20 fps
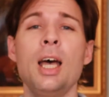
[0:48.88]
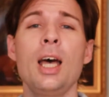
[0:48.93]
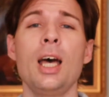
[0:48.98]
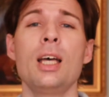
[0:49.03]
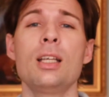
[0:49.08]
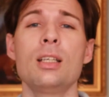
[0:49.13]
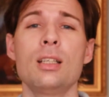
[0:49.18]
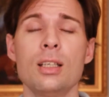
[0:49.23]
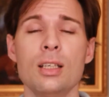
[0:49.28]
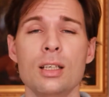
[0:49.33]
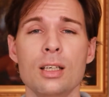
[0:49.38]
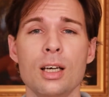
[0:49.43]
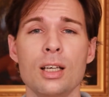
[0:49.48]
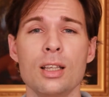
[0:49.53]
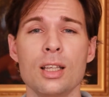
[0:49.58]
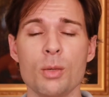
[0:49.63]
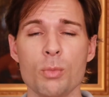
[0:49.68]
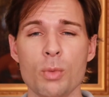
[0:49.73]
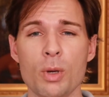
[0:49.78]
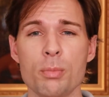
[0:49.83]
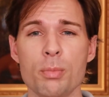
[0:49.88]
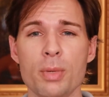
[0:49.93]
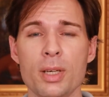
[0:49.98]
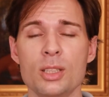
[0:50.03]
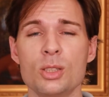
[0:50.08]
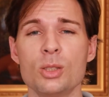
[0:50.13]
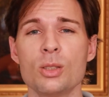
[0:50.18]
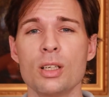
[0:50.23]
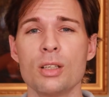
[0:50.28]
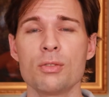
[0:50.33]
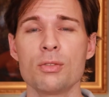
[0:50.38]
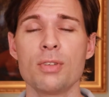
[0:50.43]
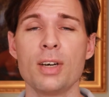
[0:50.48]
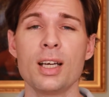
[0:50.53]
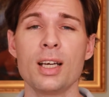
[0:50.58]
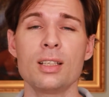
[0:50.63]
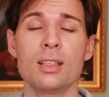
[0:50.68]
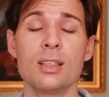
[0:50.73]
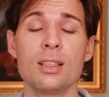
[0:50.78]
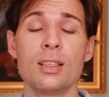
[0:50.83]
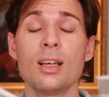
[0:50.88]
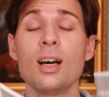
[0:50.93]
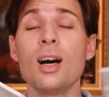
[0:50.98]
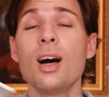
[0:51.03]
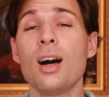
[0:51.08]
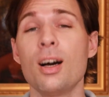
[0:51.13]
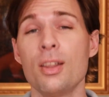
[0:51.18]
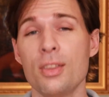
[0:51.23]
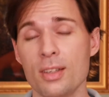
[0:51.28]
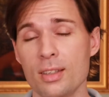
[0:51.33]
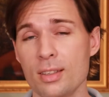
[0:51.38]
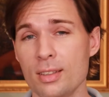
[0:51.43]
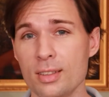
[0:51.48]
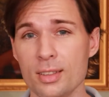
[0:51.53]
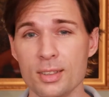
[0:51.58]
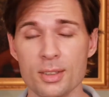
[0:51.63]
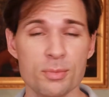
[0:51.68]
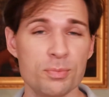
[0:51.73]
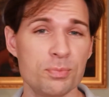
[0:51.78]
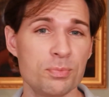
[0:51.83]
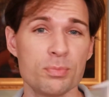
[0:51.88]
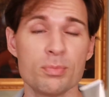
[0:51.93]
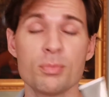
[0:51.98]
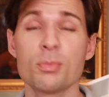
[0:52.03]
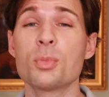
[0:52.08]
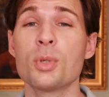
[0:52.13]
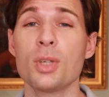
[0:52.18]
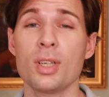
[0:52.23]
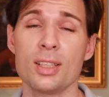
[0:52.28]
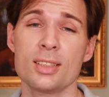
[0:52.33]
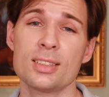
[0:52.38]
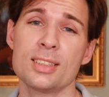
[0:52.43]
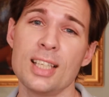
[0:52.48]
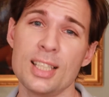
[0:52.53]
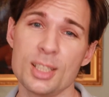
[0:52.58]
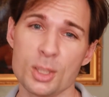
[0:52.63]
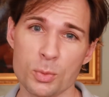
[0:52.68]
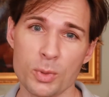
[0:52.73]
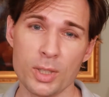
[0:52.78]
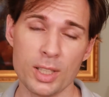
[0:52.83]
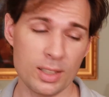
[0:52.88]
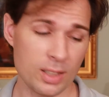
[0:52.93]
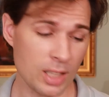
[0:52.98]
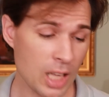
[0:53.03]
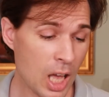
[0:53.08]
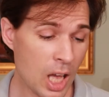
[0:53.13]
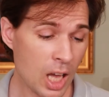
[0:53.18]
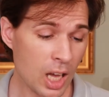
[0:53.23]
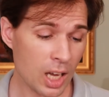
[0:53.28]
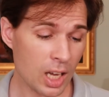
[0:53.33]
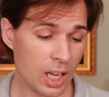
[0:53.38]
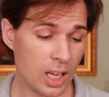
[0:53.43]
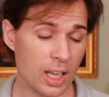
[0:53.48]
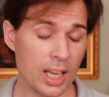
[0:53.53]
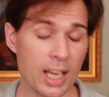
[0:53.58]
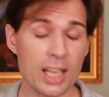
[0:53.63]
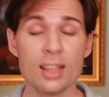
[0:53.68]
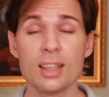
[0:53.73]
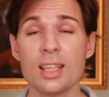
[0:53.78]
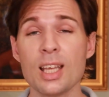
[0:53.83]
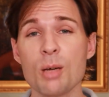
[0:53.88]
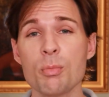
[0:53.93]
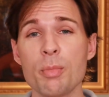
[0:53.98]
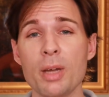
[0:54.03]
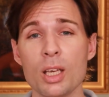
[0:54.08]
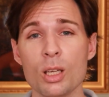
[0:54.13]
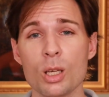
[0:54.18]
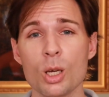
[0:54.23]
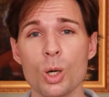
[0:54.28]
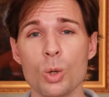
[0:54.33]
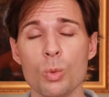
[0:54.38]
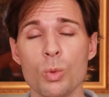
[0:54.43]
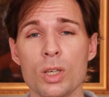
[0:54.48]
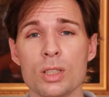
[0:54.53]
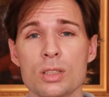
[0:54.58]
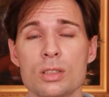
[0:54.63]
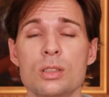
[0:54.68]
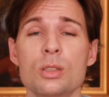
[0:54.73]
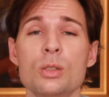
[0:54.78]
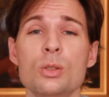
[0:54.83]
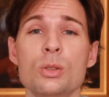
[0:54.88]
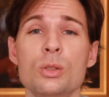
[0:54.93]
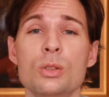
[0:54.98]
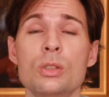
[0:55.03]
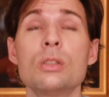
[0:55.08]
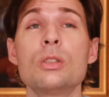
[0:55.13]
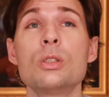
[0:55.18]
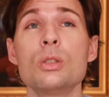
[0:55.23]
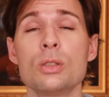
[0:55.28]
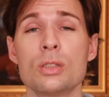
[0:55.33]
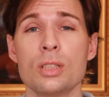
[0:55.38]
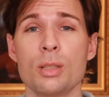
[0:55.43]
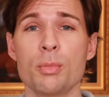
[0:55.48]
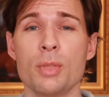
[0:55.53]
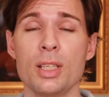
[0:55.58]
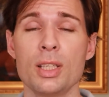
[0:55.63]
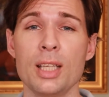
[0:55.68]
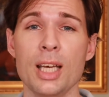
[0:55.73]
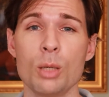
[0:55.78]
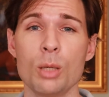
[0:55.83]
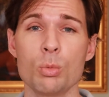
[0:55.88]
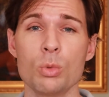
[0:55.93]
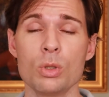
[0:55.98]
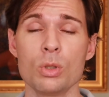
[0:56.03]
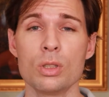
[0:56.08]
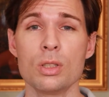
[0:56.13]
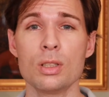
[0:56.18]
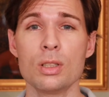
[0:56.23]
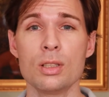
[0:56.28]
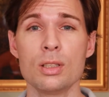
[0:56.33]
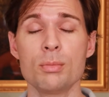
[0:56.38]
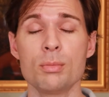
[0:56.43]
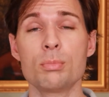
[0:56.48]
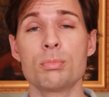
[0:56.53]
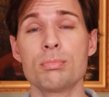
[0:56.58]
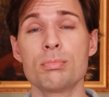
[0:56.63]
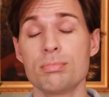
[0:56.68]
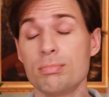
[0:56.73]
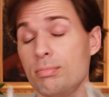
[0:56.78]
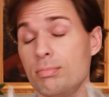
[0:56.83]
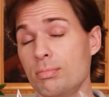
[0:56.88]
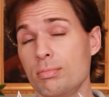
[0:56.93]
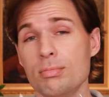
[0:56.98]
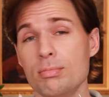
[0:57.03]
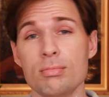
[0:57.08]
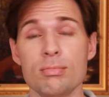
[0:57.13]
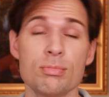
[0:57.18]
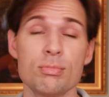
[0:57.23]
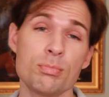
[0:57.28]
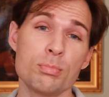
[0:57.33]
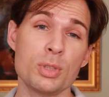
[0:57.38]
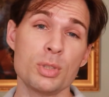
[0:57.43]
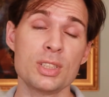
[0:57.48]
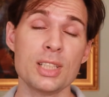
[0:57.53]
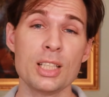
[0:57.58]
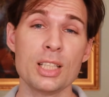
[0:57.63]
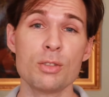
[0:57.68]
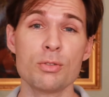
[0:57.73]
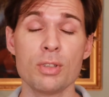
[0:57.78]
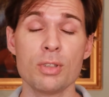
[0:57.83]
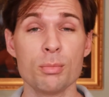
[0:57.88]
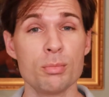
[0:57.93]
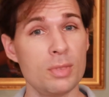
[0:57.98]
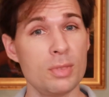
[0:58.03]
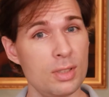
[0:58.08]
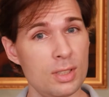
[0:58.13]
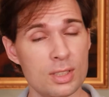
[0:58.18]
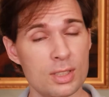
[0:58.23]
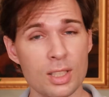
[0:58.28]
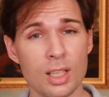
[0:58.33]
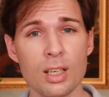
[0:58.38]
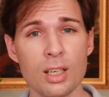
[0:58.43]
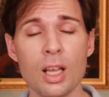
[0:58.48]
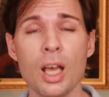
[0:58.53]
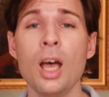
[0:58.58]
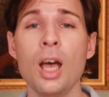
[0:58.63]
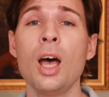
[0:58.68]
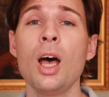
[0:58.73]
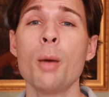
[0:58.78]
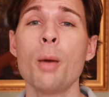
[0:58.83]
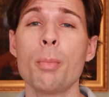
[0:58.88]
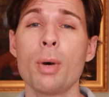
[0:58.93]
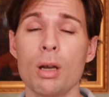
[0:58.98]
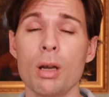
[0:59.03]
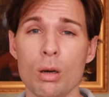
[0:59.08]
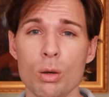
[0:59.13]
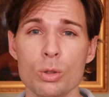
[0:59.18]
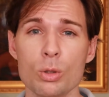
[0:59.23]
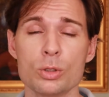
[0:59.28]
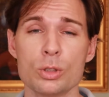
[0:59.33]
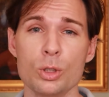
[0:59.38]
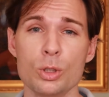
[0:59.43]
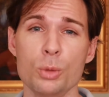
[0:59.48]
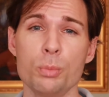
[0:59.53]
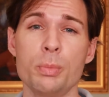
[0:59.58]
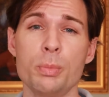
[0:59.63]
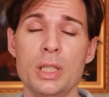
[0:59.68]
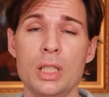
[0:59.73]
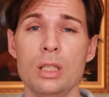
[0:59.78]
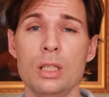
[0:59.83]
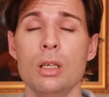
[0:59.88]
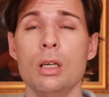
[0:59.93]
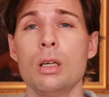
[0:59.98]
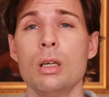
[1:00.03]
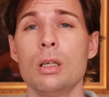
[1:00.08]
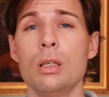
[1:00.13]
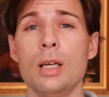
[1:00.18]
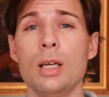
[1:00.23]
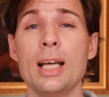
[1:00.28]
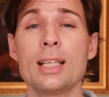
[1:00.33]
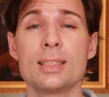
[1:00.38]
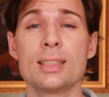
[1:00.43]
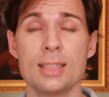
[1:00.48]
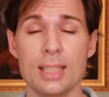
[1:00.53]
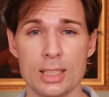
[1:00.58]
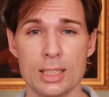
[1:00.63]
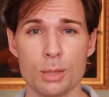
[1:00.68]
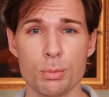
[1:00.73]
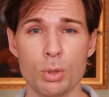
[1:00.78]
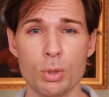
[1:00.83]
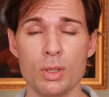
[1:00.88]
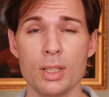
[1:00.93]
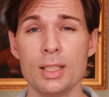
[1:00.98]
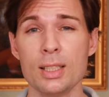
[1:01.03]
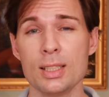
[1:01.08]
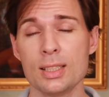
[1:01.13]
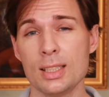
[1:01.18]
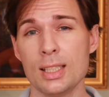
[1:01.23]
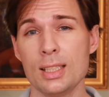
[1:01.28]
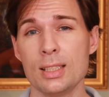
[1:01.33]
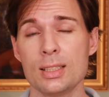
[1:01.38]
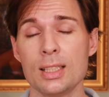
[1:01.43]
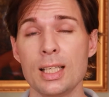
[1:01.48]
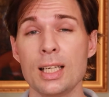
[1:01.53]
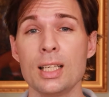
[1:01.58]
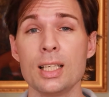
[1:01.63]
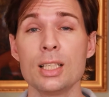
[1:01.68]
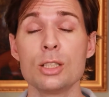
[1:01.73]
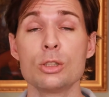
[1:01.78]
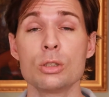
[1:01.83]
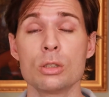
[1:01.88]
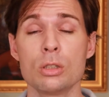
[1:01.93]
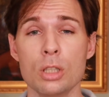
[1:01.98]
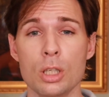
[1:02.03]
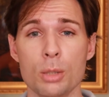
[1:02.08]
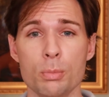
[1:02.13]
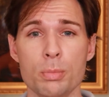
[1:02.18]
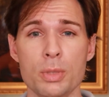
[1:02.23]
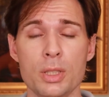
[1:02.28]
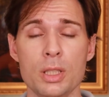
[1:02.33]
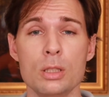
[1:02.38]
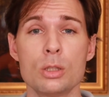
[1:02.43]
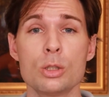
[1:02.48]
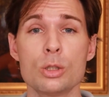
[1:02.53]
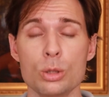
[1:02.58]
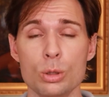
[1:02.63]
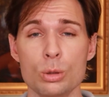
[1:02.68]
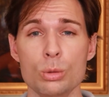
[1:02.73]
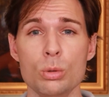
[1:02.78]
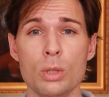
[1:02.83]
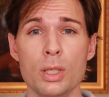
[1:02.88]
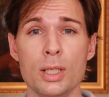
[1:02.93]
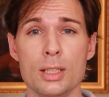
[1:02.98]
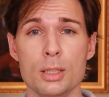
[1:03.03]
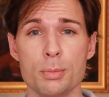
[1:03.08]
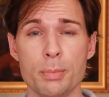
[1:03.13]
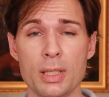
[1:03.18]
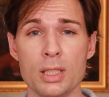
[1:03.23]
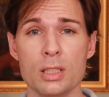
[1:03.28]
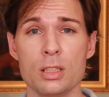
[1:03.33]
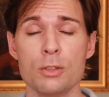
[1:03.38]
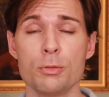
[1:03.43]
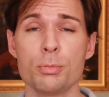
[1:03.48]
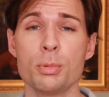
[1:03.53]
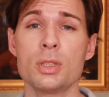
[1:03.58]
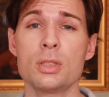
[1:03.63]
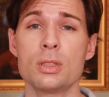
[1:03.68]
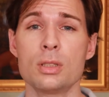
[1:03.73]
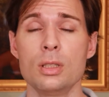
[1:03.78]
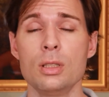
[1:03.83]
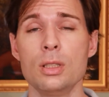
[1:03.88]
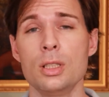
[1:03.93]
And on their webpage you can find other products as well, and their main goal was to do something that would protect you from the sun, but also be accessible in the sense that it should not be too expensive, but still